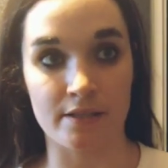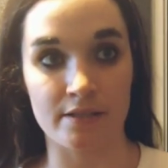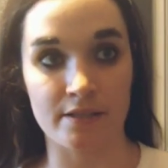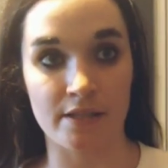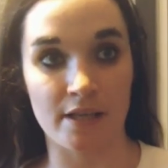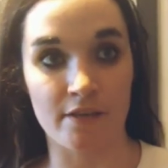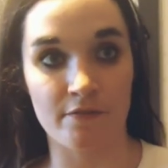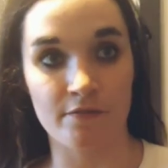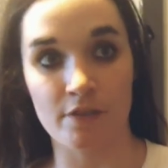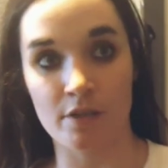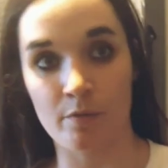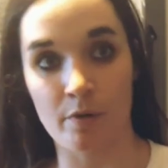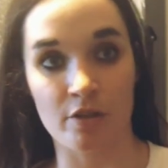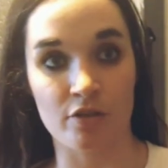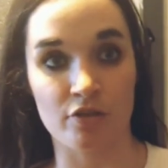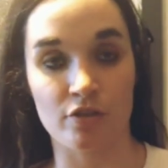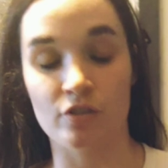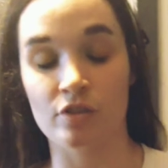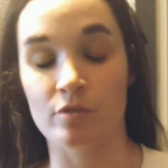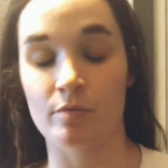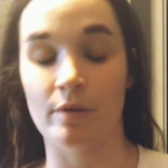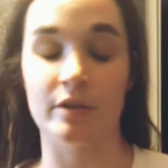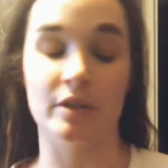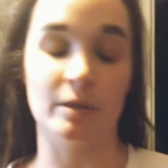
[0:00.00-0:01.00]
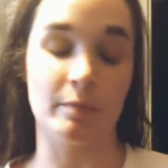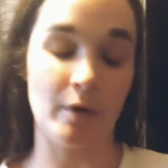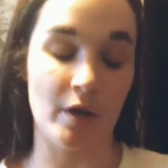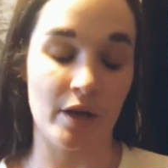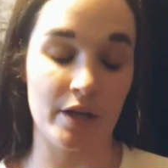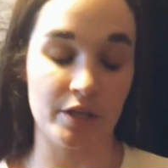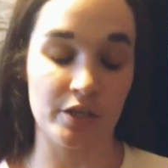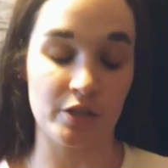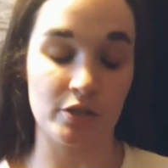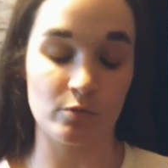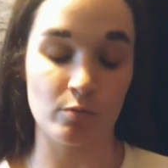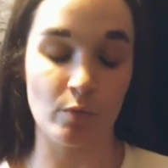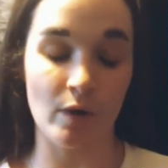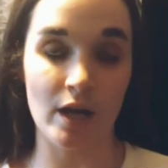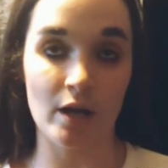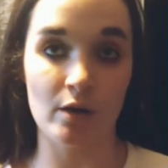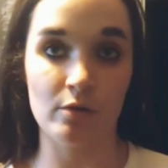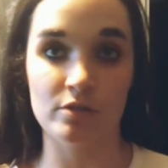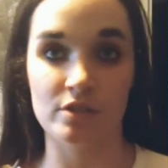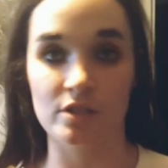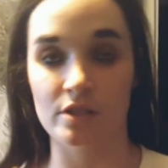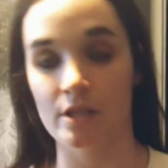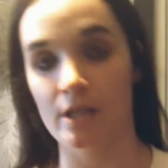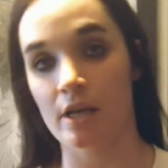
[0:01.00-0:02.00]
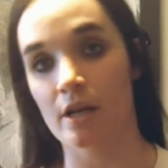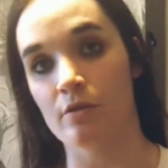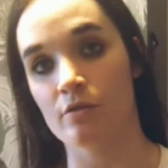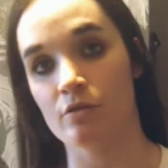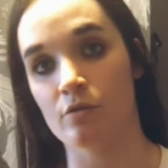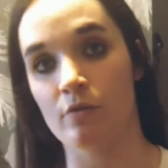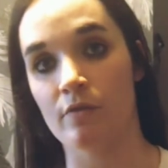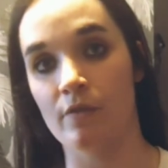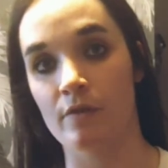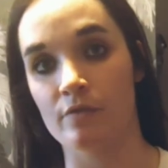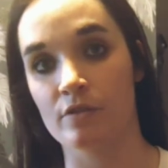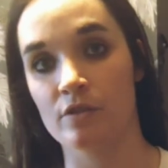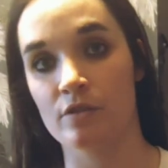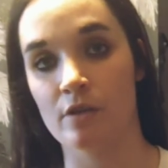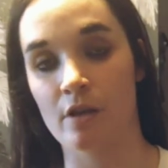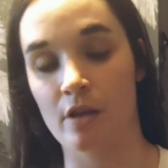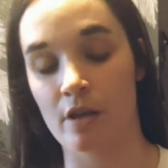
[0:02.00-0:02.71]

safety questions around the bike as well, so they'll sort of